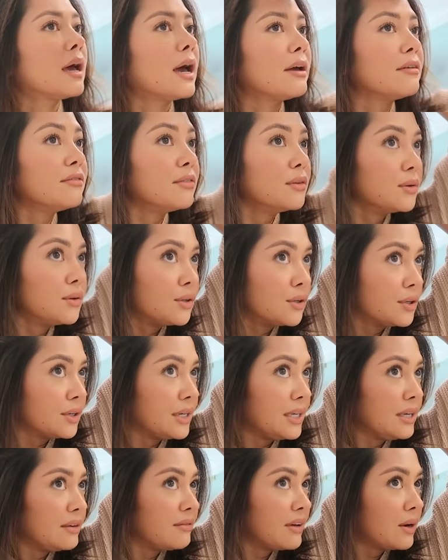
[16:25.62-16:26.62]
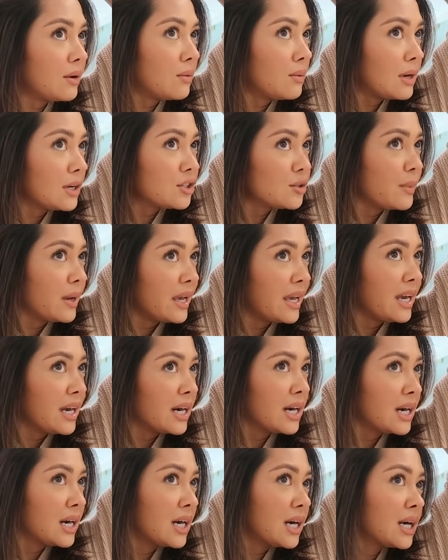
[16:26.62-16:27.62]
I feel dirty if I don't wash my
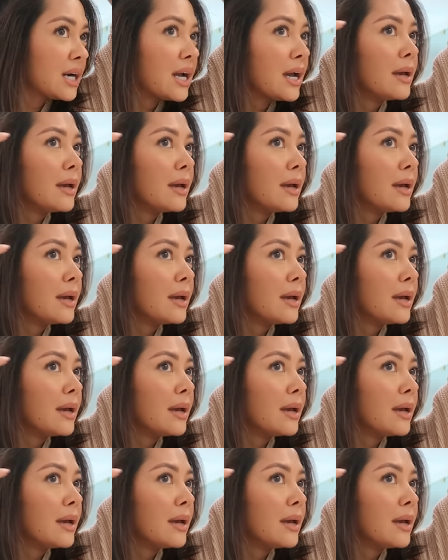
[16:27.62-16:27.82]
hair.